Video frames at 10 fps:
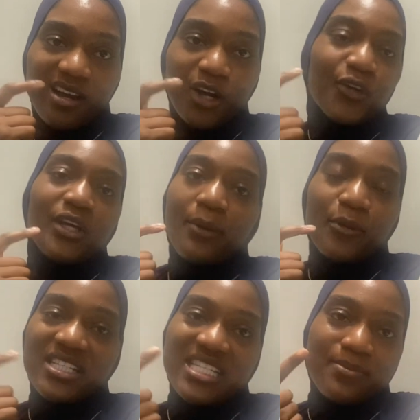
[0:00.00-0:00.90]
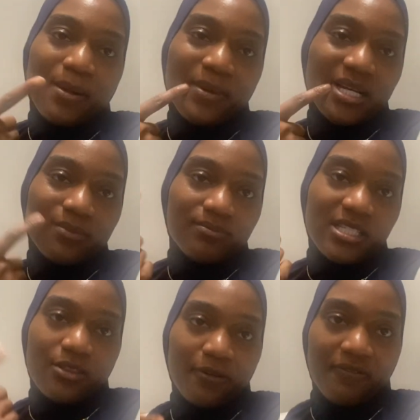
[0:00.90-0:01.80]
going to get braces. My bottom
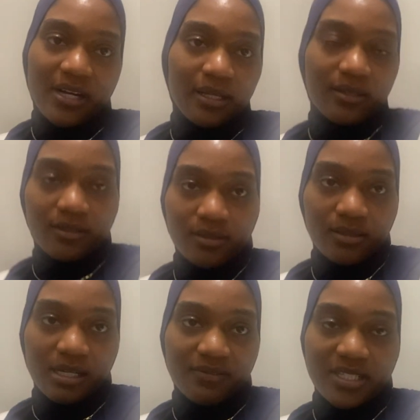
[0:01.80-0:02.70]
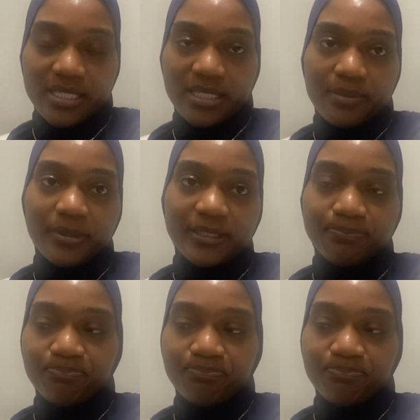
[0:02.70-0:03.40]
teeth are fine, obviously, but